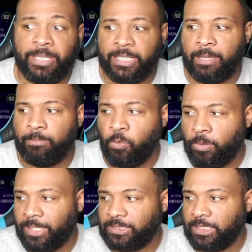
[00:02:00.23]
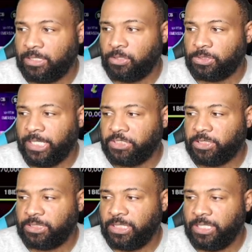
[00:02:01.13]
making out more by selling those. And as you
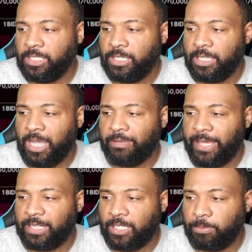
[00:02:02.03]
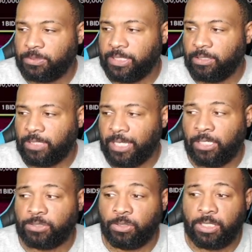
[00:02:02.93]
can see, I've had a couple sell. I
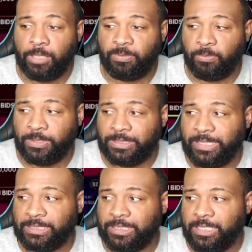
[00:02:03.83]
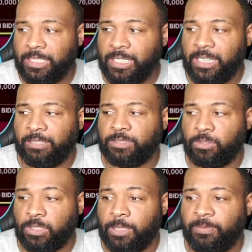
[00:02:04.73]
sold a couple for 160, and I
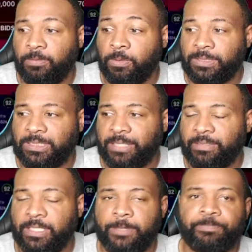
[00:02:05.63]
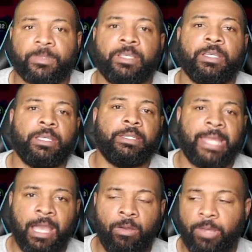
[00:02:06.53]
sold a couple for 170.
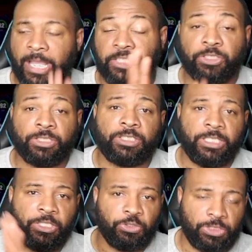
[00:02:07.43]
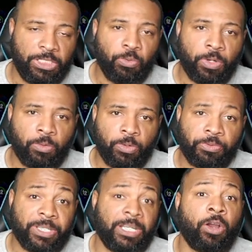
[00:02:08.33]
Now, as you can see, you see where
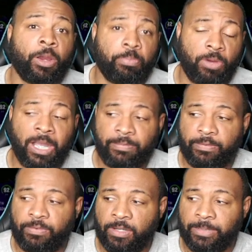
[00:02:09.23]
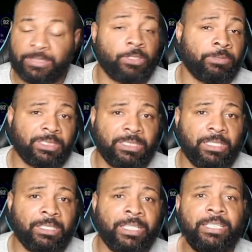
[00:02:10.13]
we get our profit from in terms of
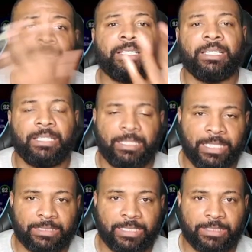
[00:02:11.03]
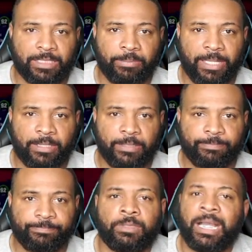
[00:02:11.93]
selling these. Let's get into the method.
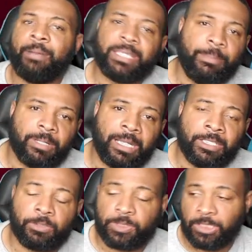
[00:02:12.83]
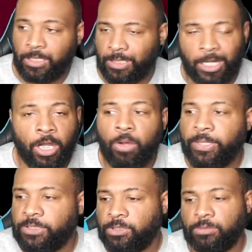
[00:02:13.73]
Now I'm gonna keep it 100 with y'all. I
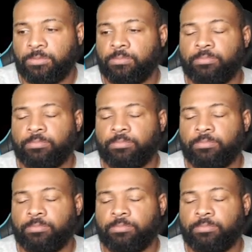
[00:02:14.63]
always do.